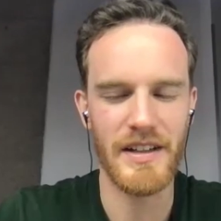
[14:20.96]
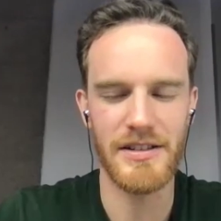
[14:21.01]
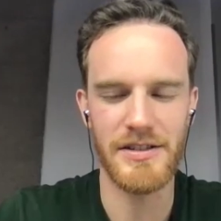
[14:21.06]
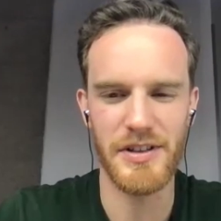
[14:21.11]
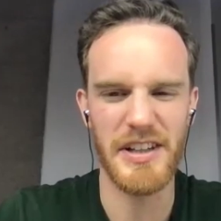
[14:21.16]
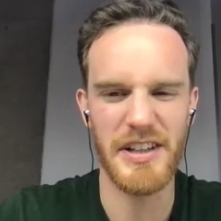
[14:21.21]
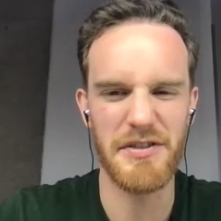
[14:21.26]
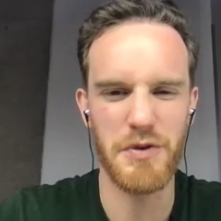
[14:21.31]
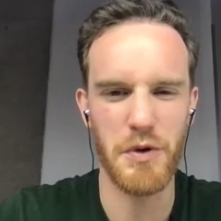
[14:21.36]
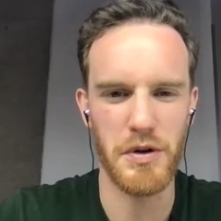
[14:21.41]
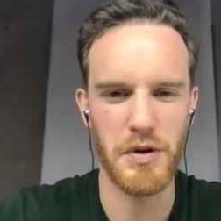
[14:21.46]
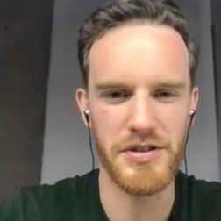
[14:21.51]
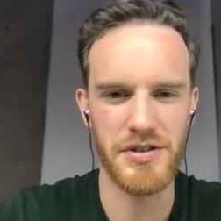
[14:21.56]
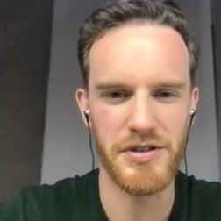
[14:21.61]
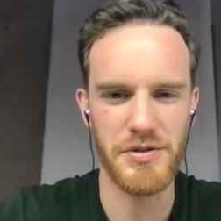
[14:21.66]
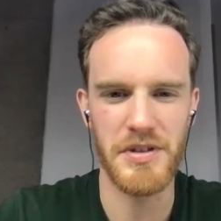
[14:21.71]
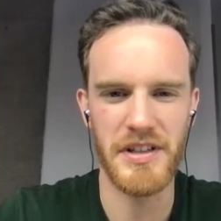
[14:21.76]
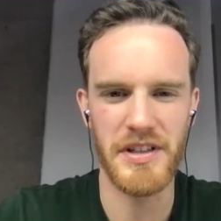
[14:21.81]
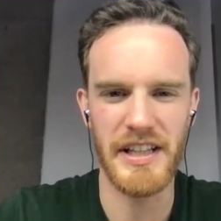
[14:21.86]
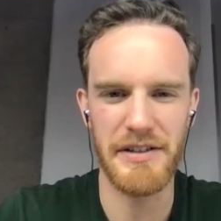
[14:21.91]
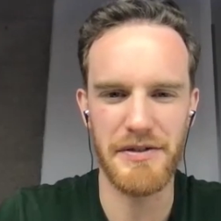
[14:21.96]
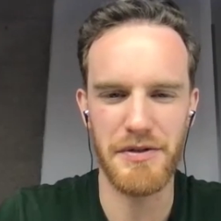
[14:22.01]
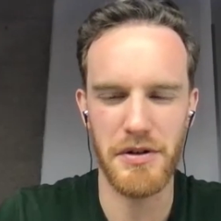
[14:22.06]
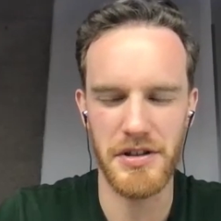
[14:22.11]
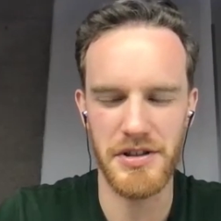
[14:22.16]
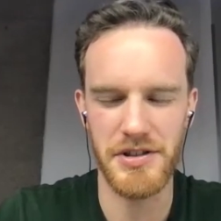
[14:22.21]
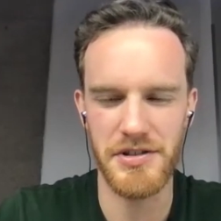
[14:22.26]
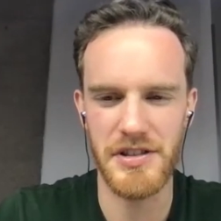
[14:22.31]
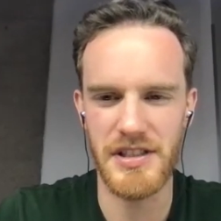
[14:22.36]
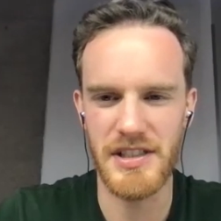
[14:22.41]
So they forced you. They
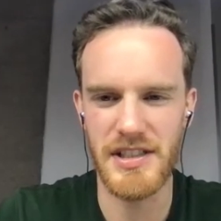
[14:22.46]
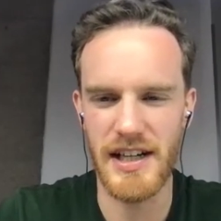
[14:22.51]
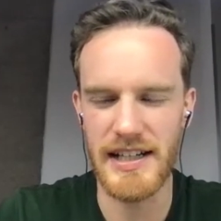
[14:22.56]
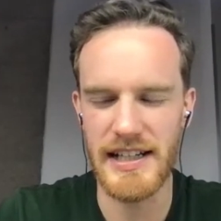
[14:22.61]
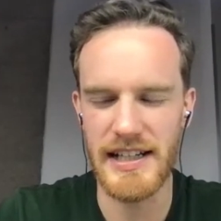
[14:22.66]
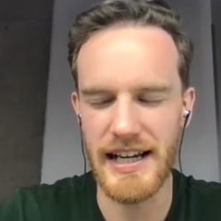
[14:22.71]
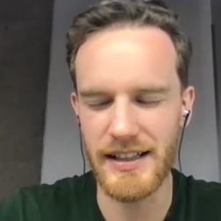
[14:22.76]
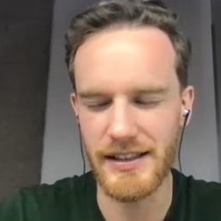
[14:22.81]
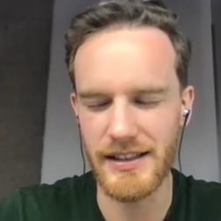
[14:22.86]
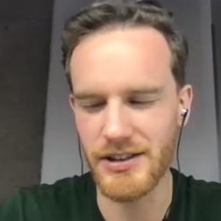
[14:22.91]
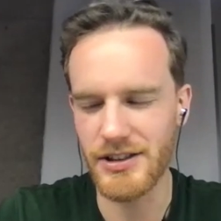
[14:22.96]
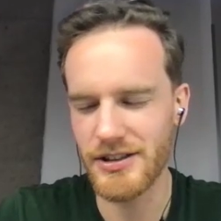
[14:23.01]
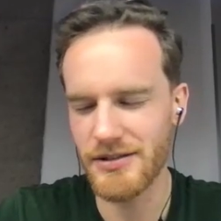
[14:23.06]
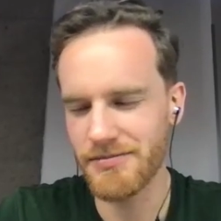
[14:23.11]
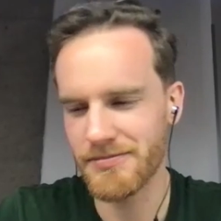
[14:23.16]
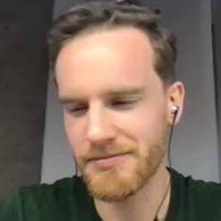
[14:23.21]
forced you to study English.